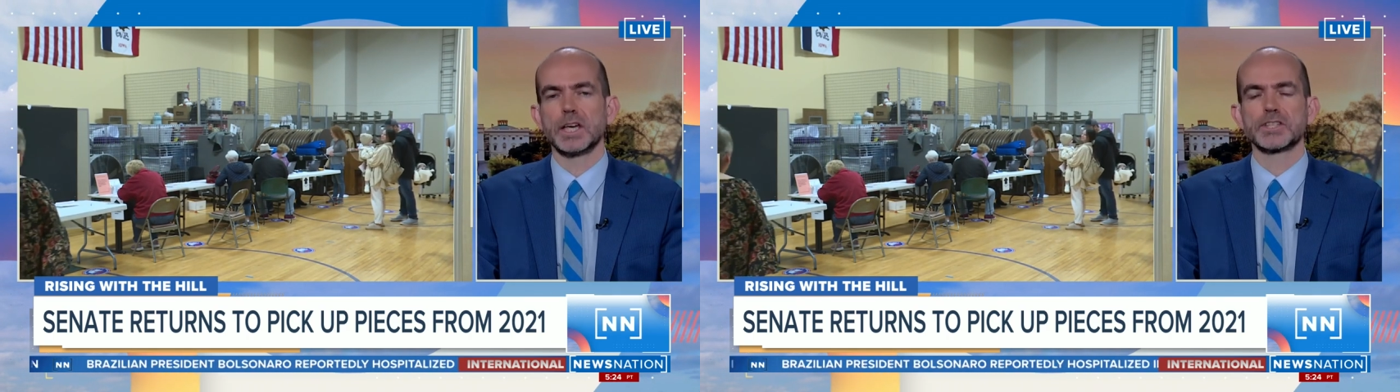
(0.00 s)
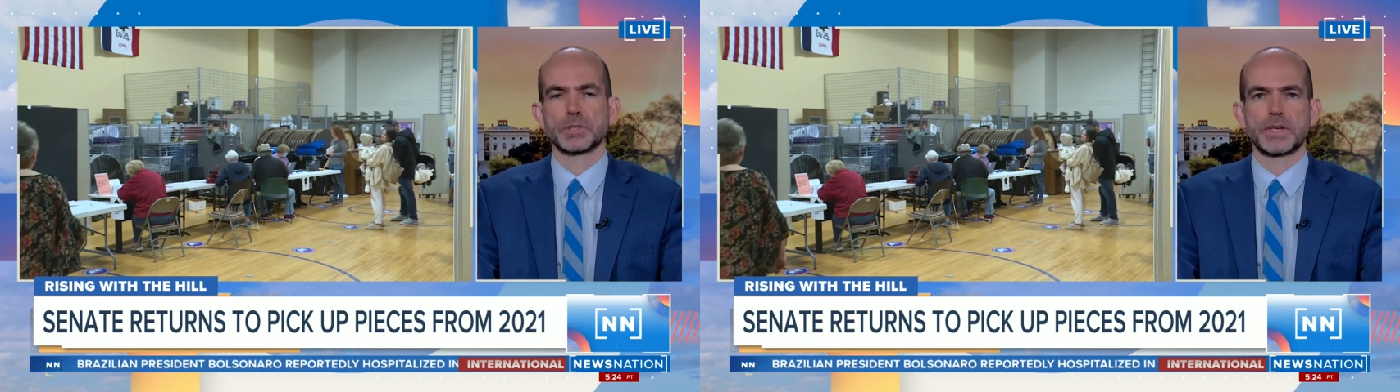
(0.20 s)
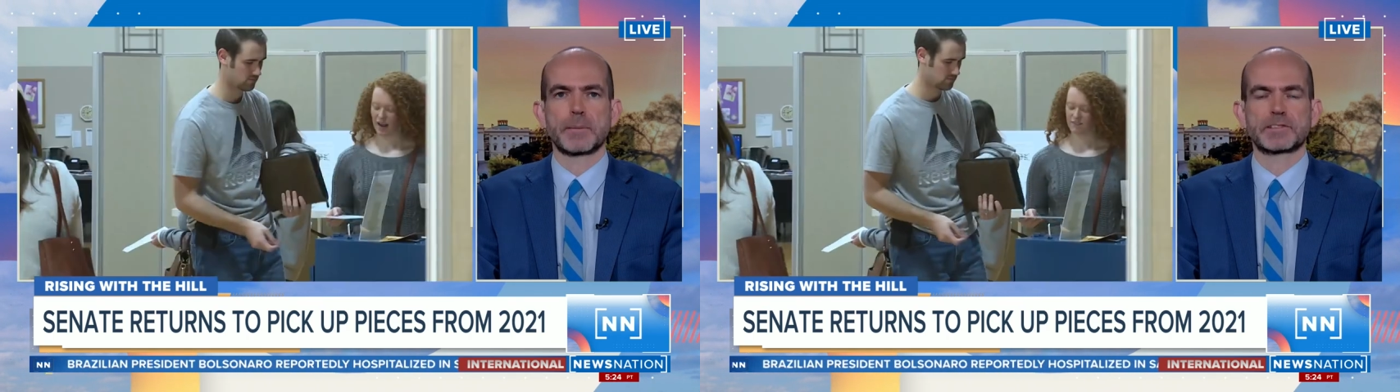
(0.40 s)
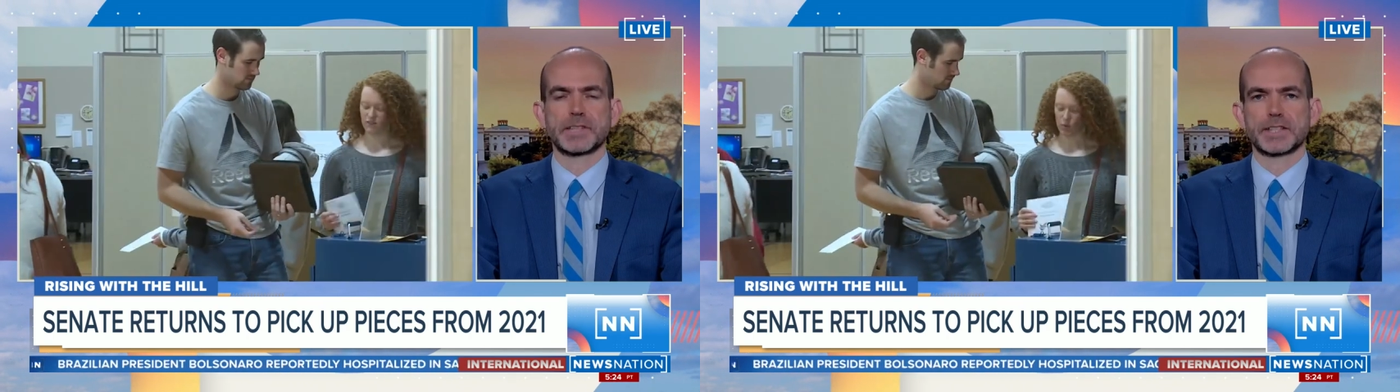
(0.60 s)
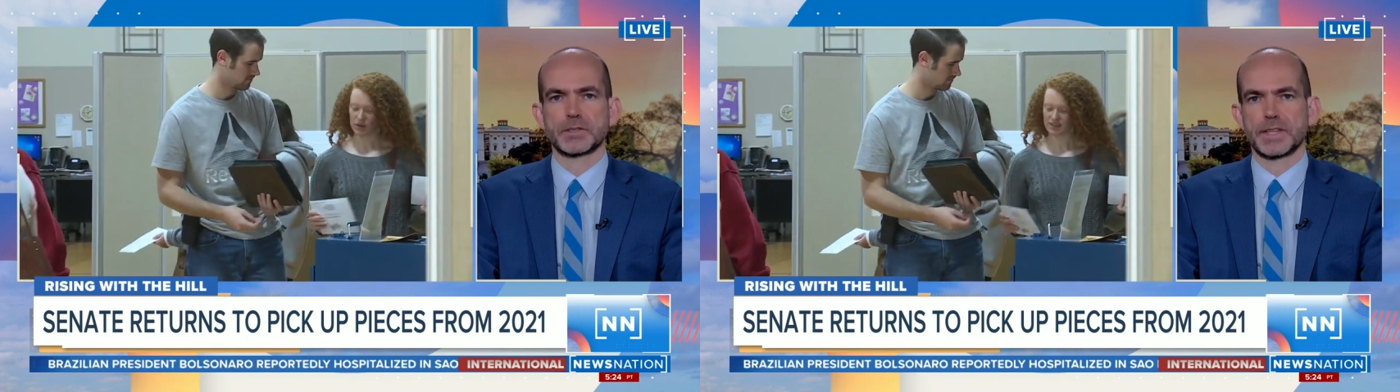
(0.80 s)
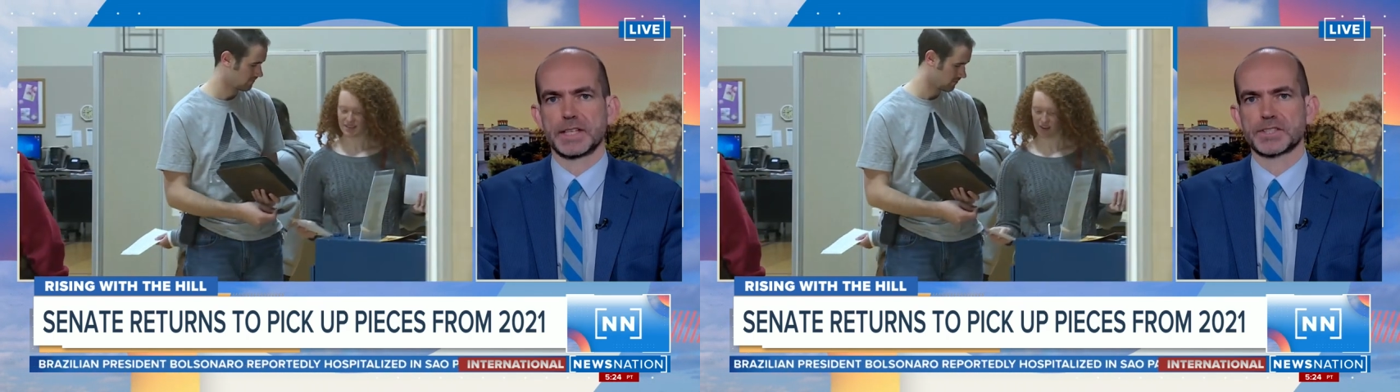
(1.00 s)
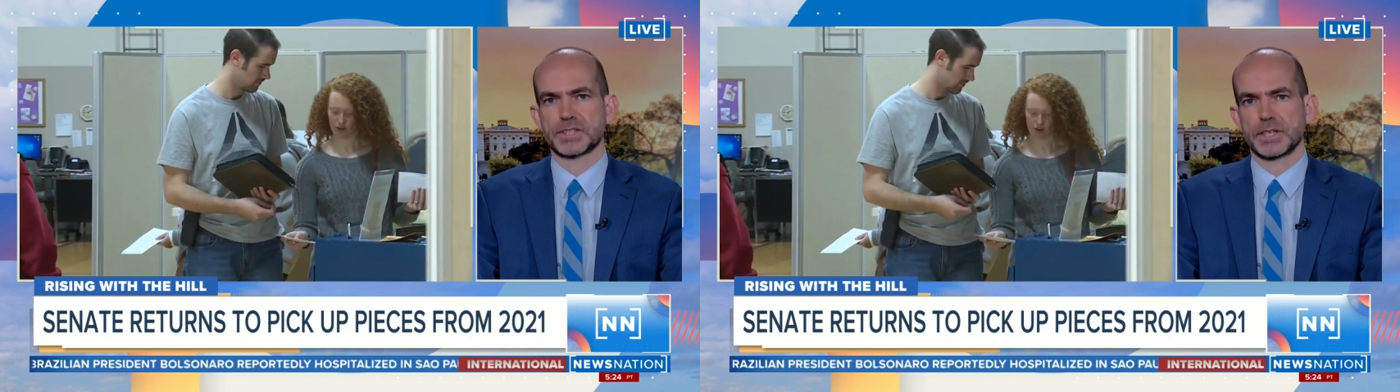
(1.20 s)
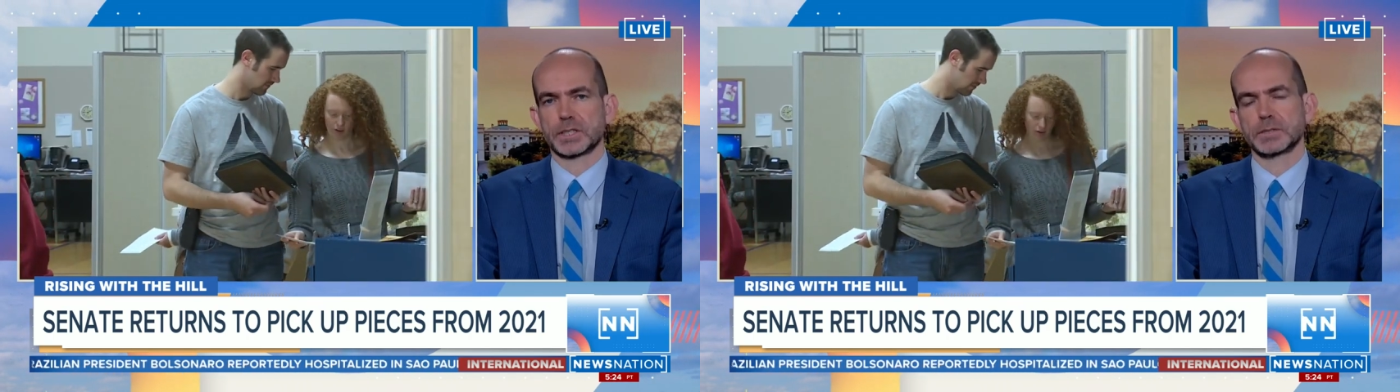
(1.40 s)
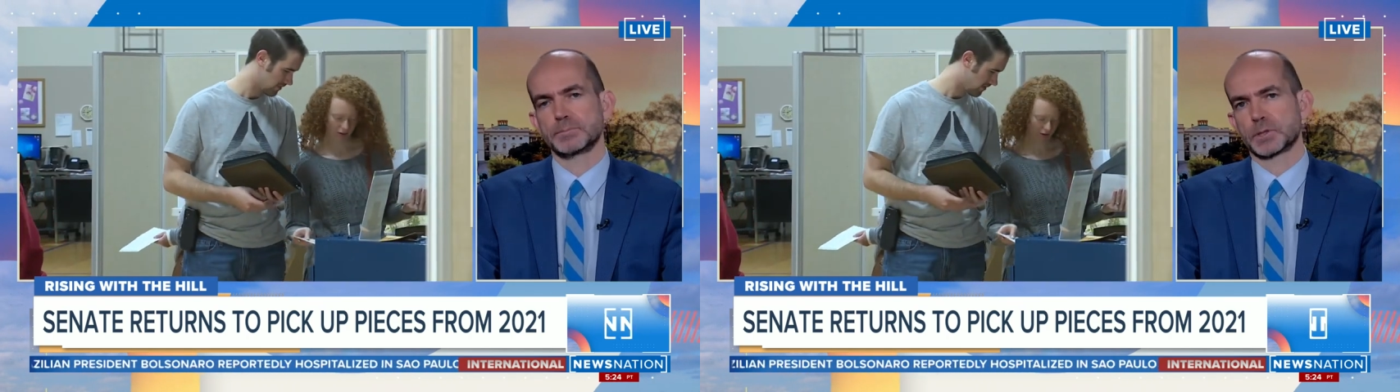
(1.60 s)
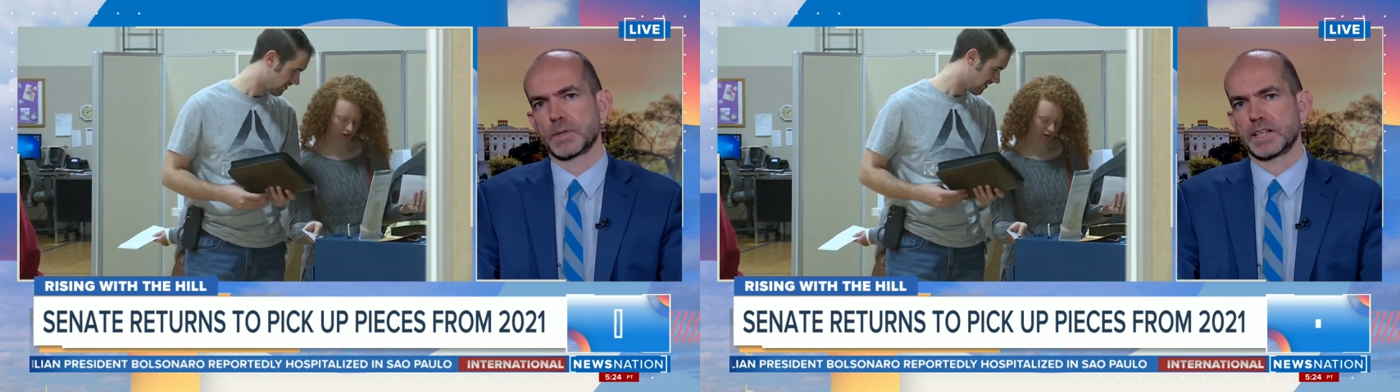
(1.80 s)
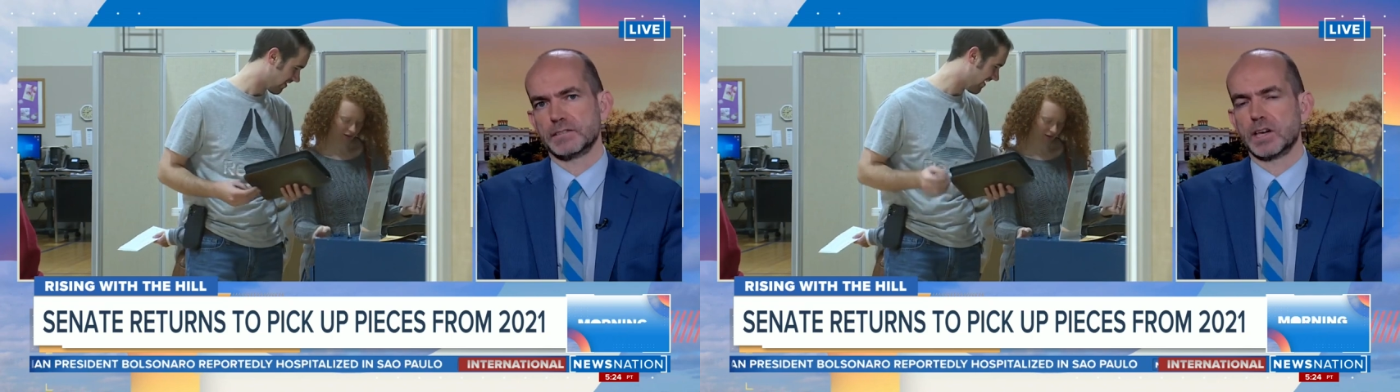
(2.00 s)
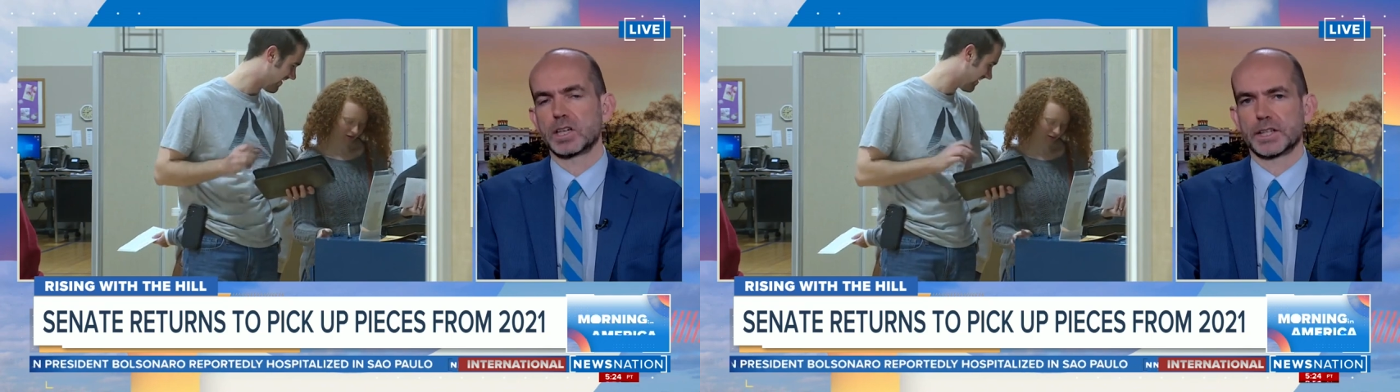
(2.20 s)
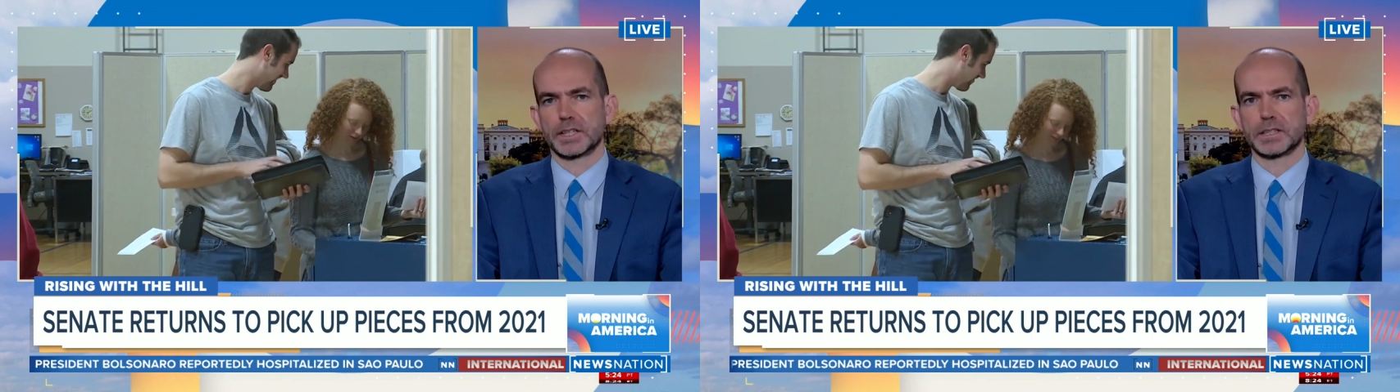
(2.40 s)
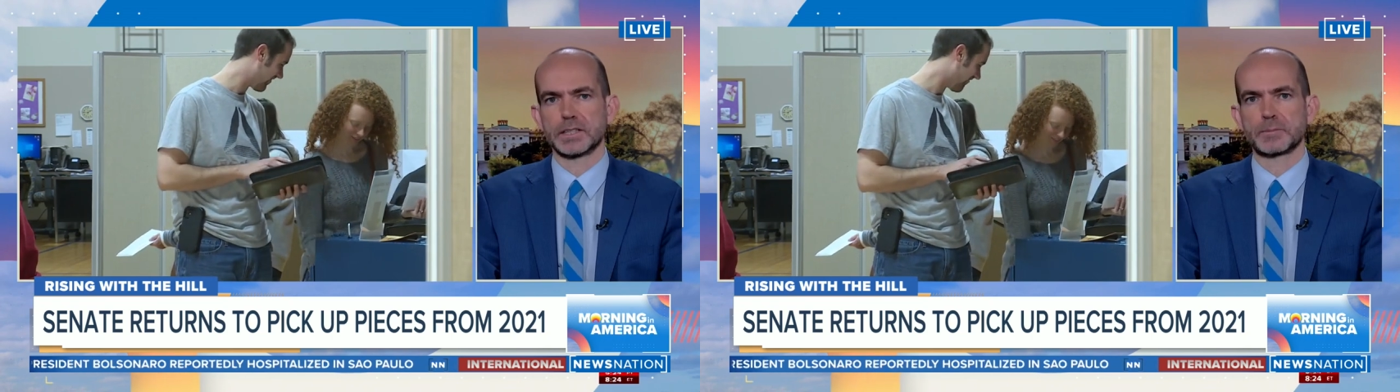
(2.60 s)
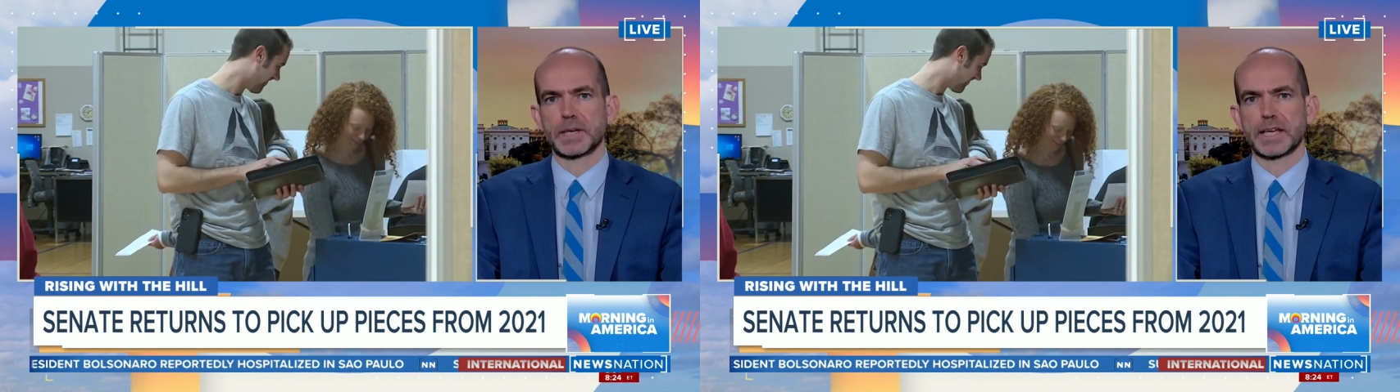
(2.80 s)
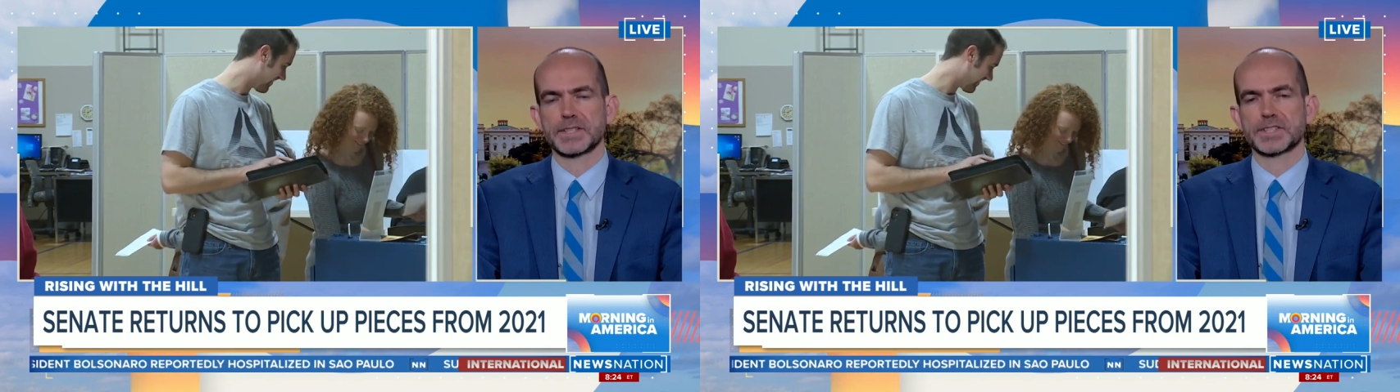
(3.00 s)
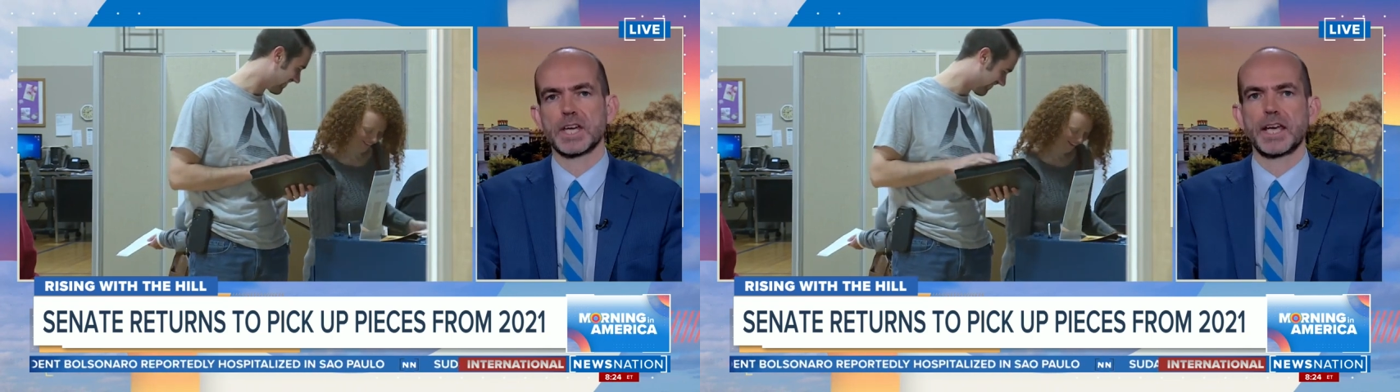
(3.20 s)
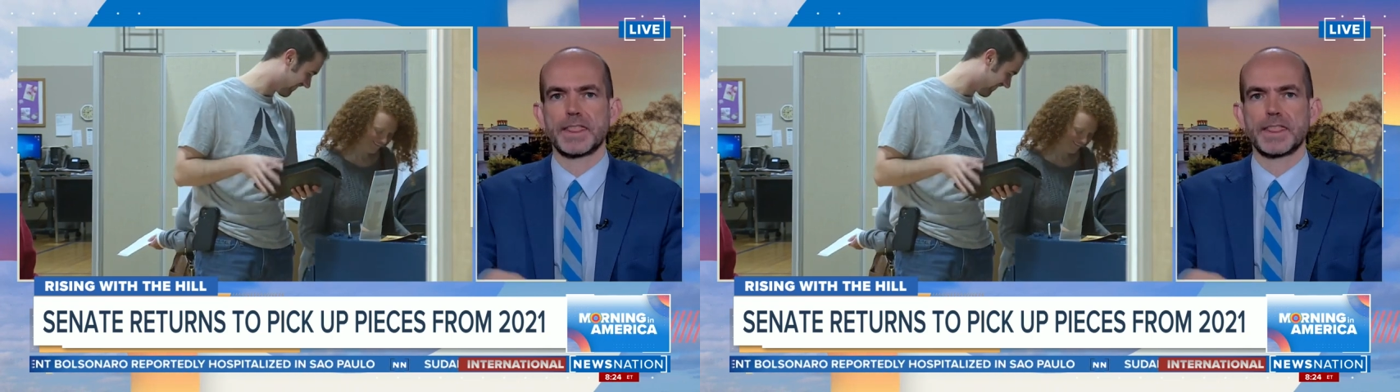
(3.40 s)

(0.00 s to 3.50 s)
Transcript: So Democrats are then stuck between a rock and a hard place.